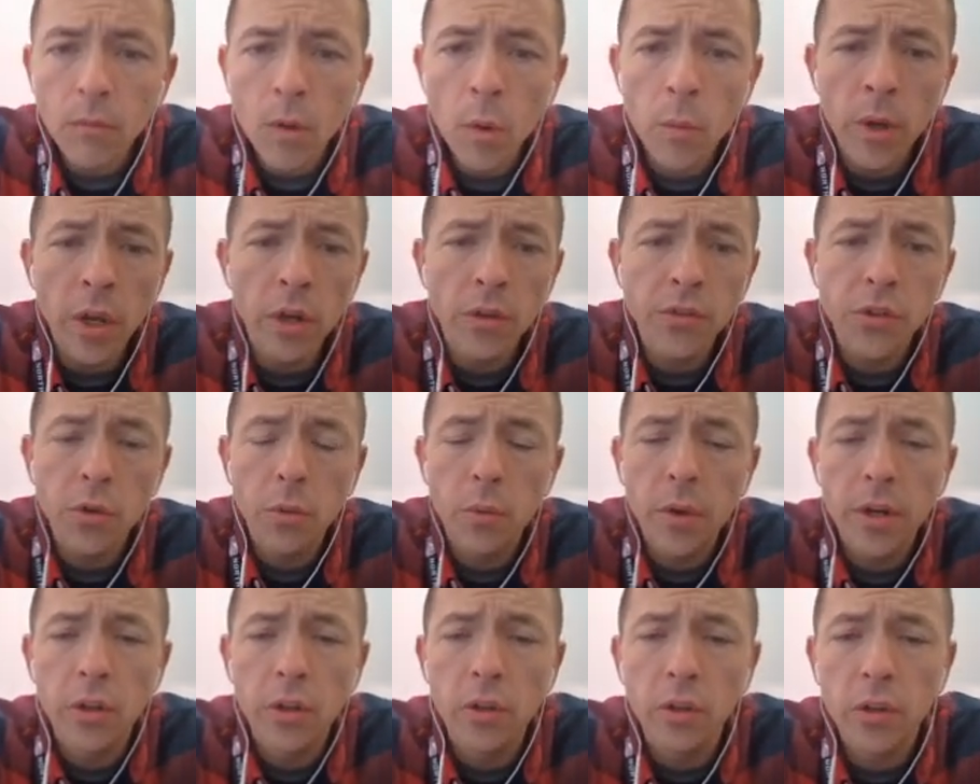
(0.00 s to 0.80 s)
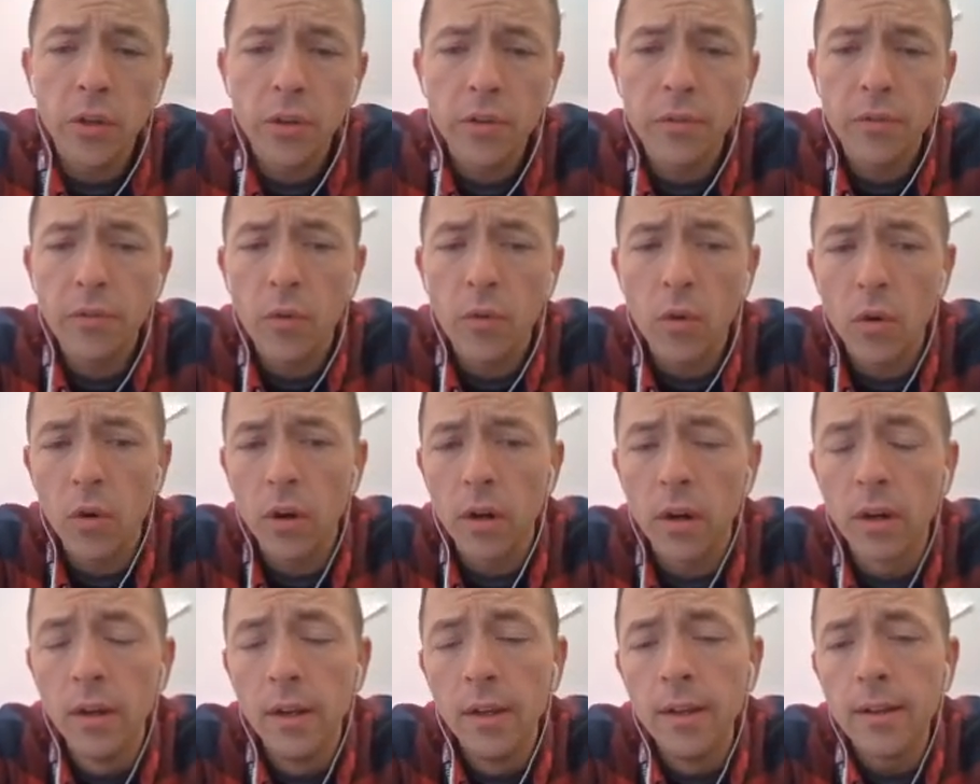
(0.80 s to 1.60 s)
We also want to look
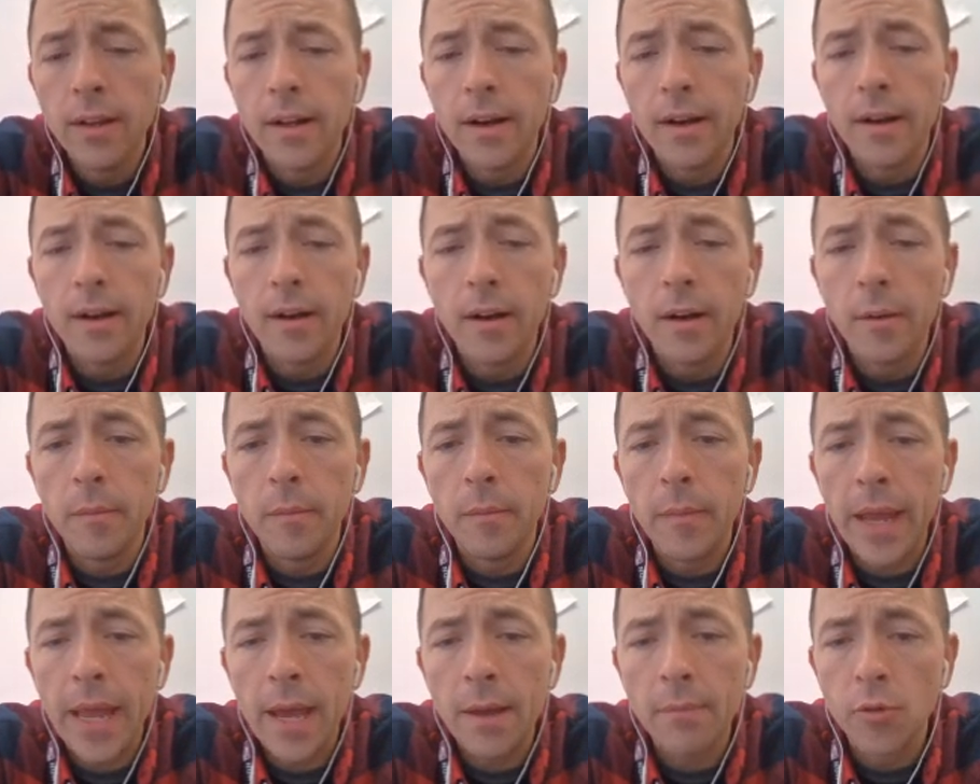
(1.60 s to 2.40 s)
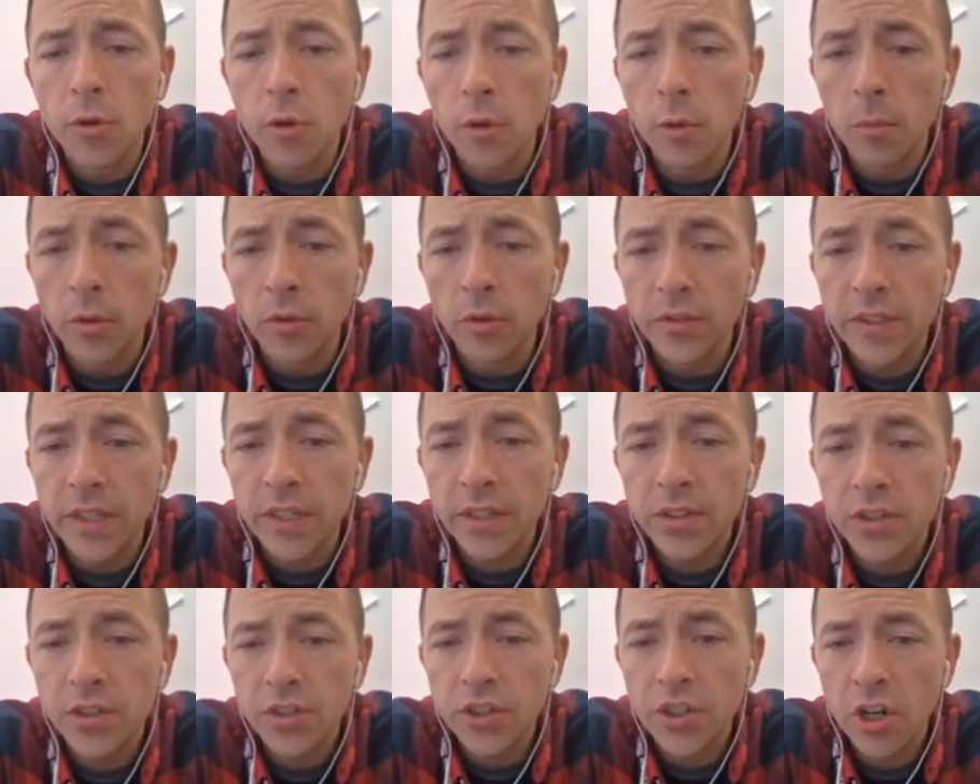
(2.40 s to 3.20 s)
for abnormal
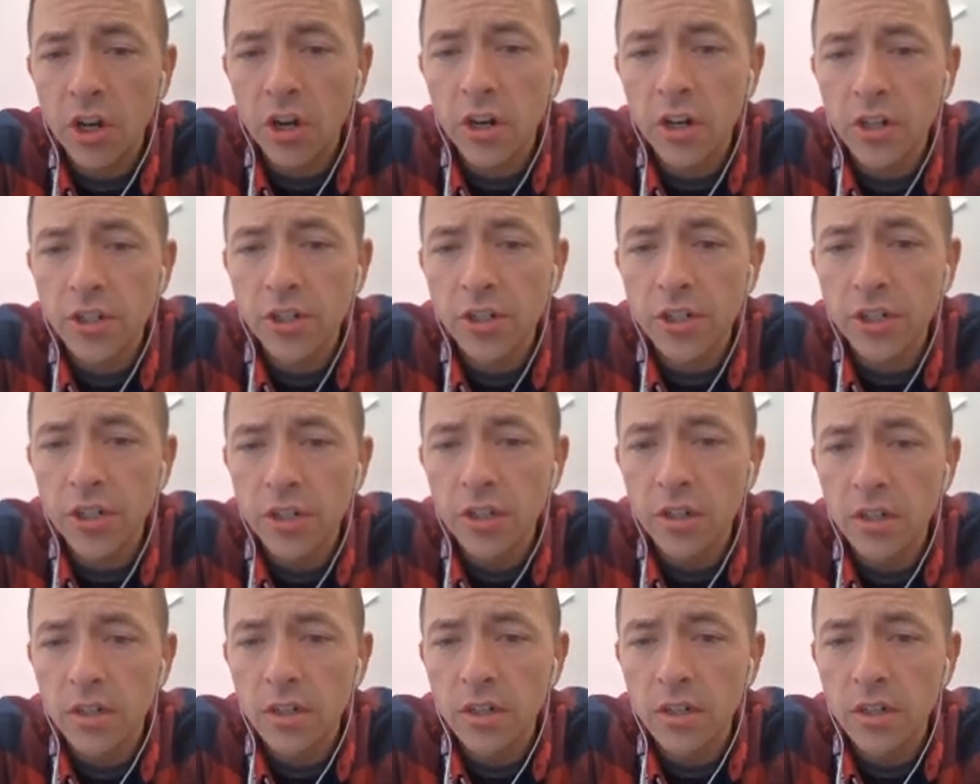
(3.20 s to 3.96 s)
discharge.